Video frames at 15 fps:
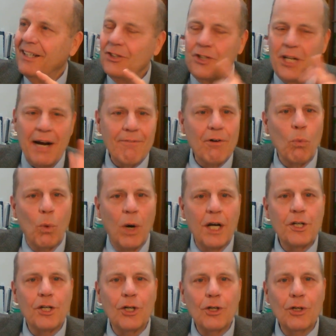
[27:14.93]
Do you ever
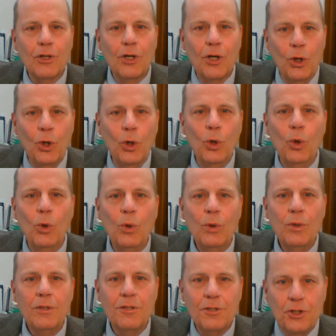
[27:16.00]
wonder
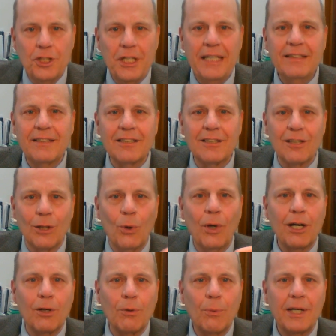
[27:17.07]
who Jesus'
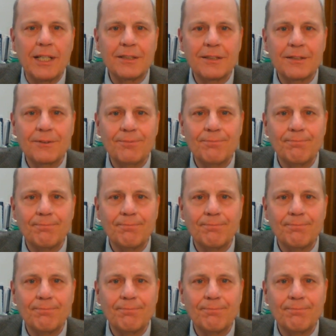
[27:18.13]
lawyer was?